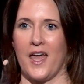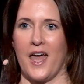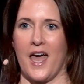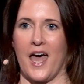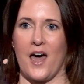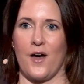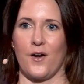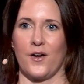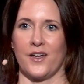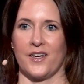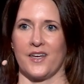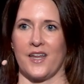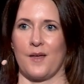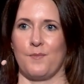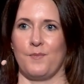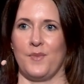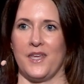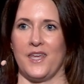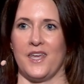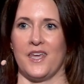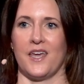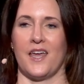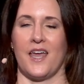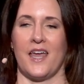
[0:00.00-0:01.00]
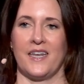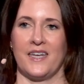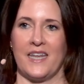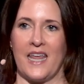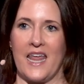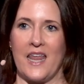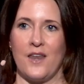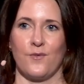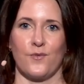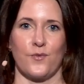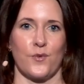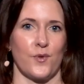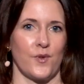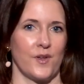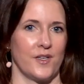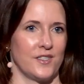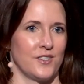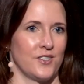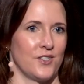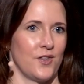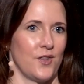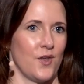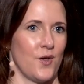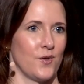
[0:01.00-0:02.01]
How can I be an
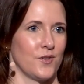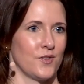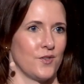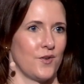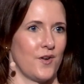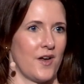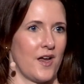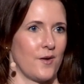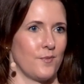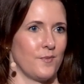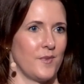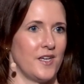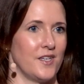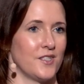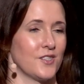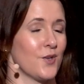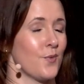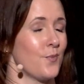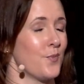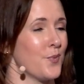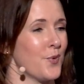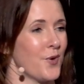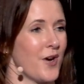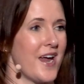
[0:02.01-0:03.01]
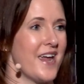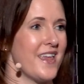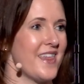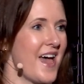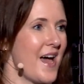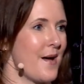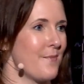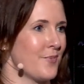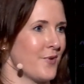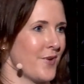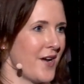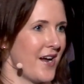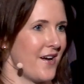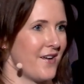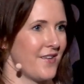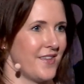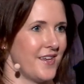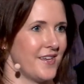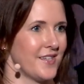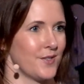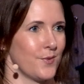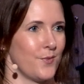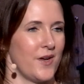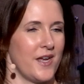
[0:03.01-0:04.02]
influence to those around me? So pray that prayer
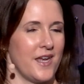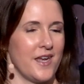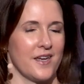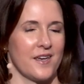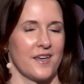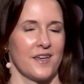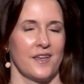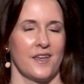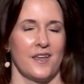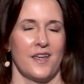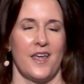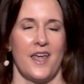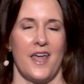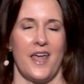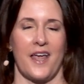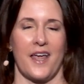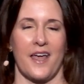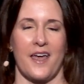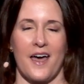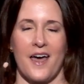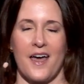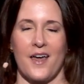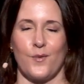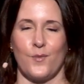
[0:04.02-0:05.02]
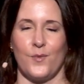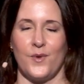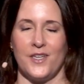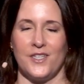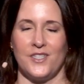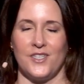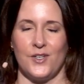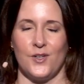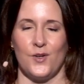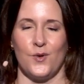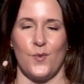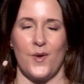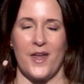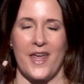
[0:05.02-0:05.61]
this week. And God, we do.